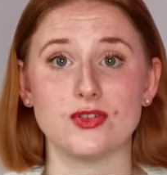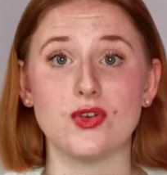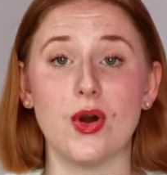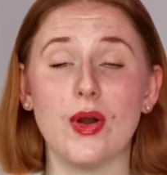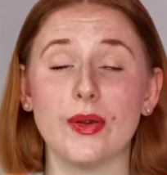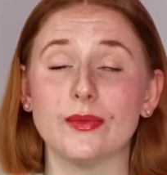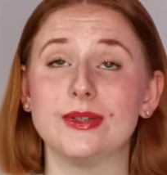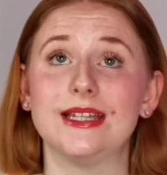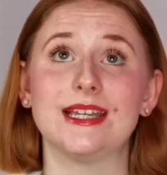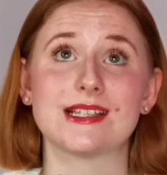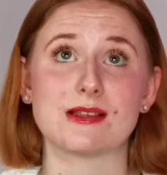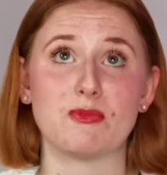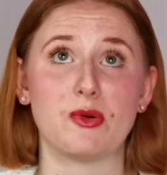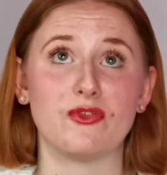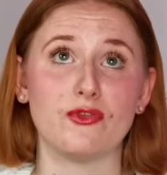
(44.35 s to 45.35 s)
not only
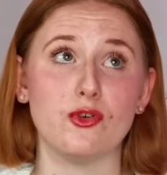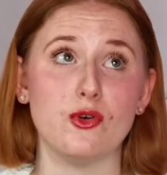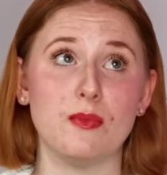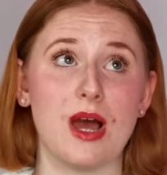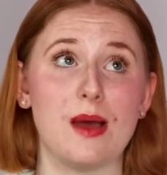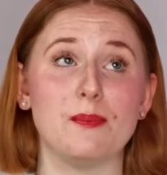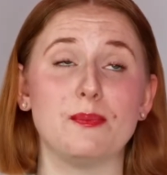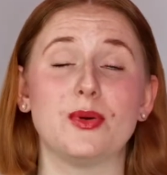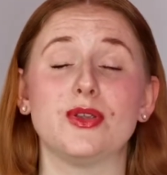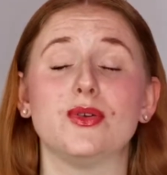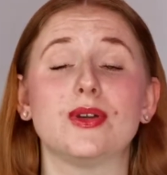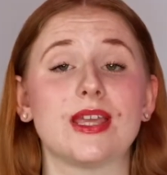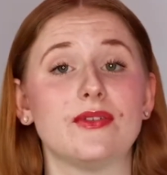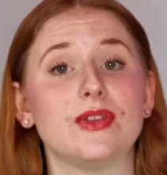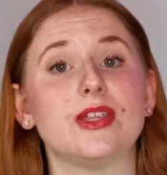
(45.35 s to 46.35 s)
as a performer, but you're
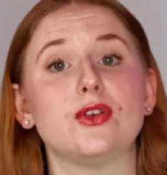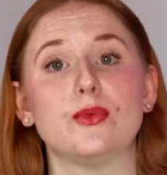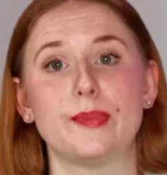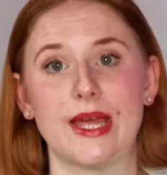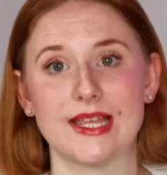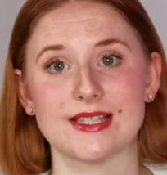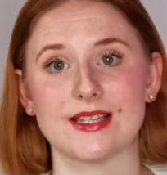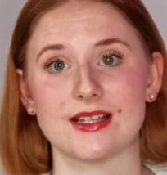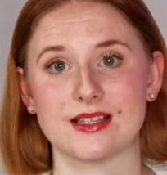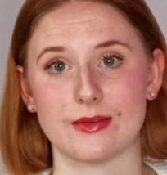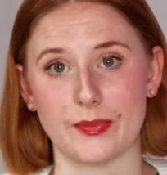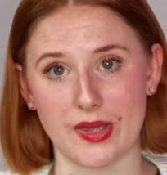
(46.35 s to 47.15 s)
giving your best as a